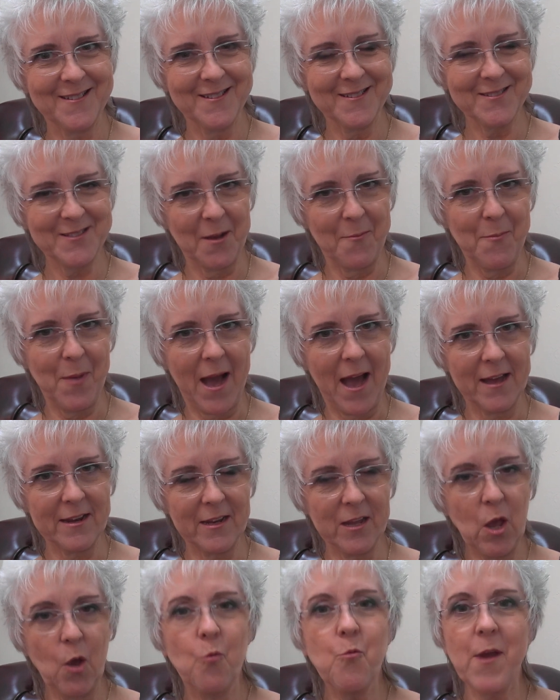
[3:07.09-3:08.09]

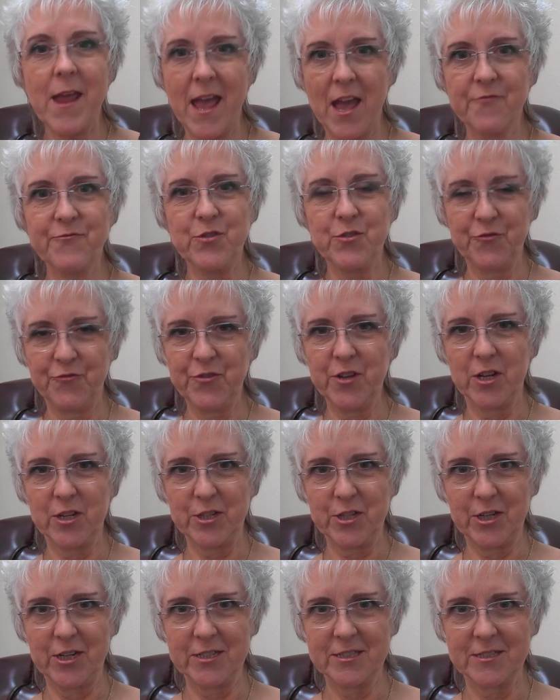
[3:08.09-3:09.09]
somebody we have to feel
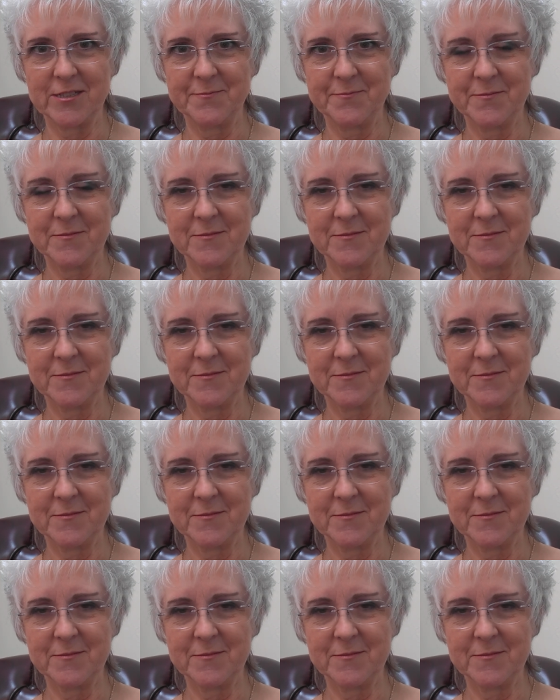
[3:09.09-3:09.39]
good